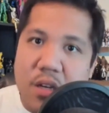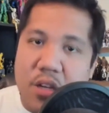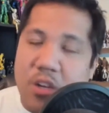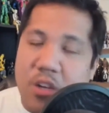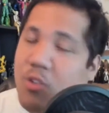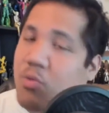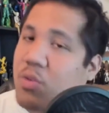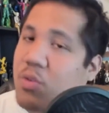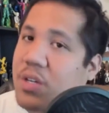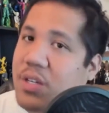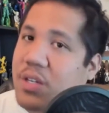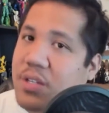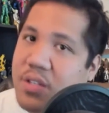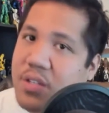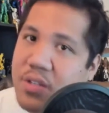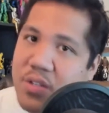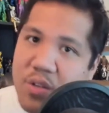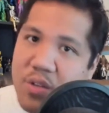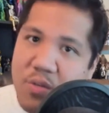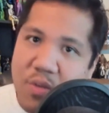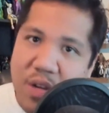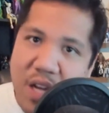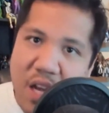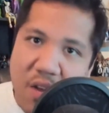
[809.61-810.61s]
you're willing to
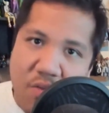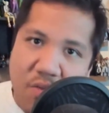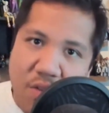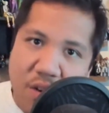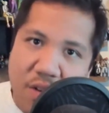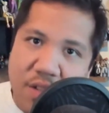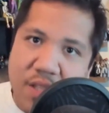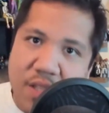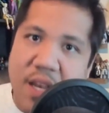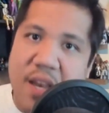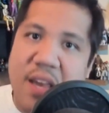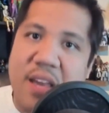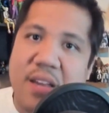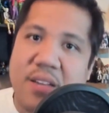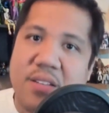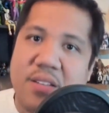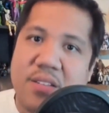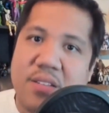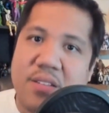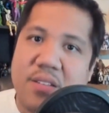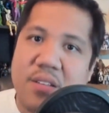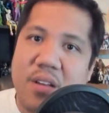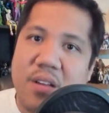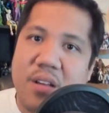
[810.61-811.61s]
do whatever it
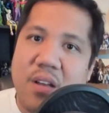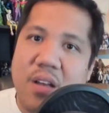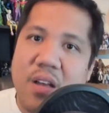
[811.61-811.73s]
takes.